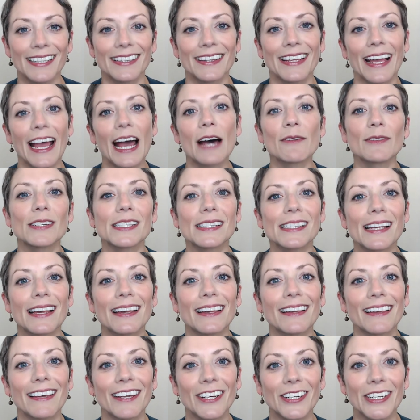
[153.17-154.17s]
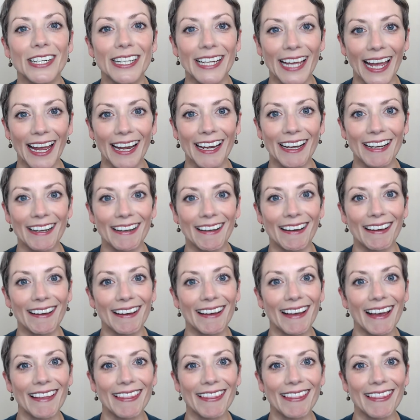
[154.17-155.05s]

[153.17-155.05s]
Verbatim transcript: they have a saying here in Canada,